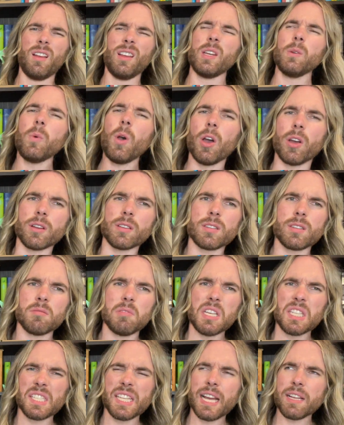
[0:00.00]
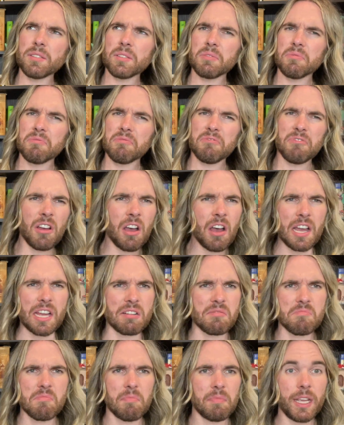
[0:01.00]
it works. It sounds
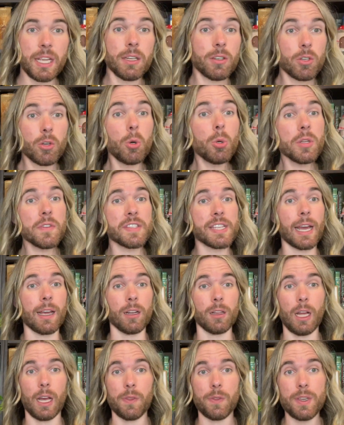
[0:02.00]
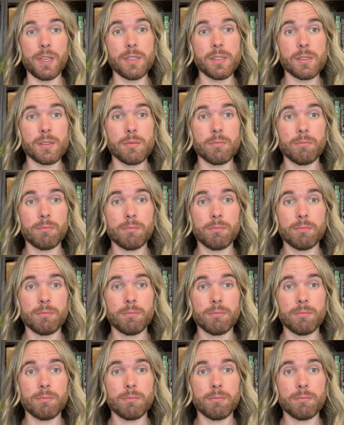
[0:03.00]
fine. It could have sounded like this.